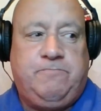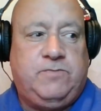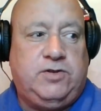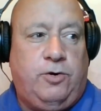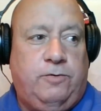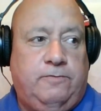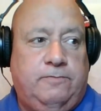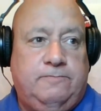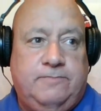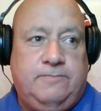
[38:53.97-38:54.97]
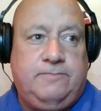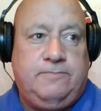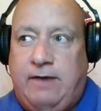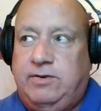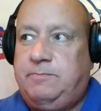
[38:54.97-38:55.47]
So, in
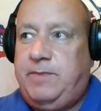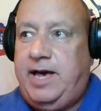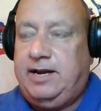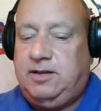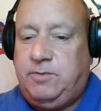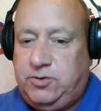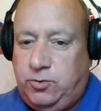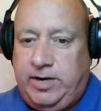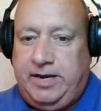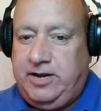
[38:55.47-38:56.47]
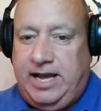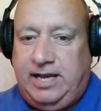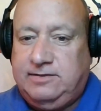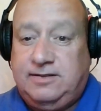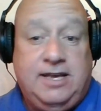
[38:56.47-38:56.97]
that respect, the majority of your
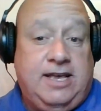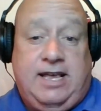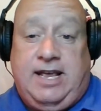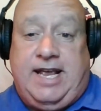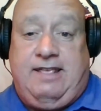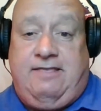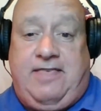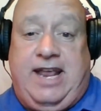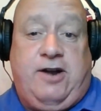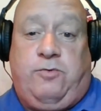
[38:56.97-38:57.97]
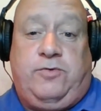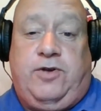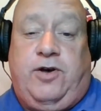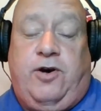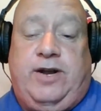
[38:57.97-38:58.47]
guests, they don't
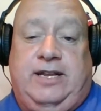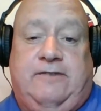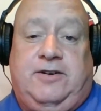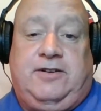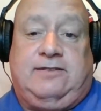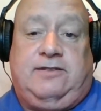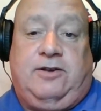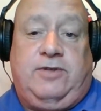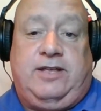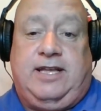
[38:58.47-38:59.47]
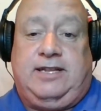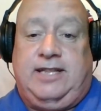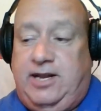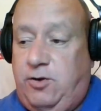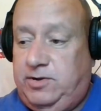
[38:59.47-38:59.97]
know any different. That's the only thing
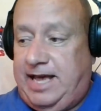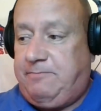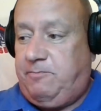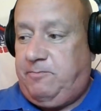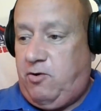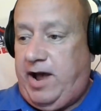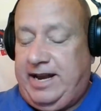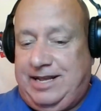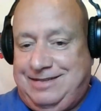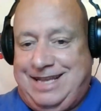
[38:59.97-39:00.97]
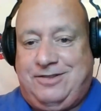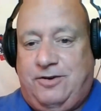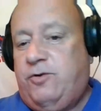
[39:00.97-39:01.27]
they know is that ride is at their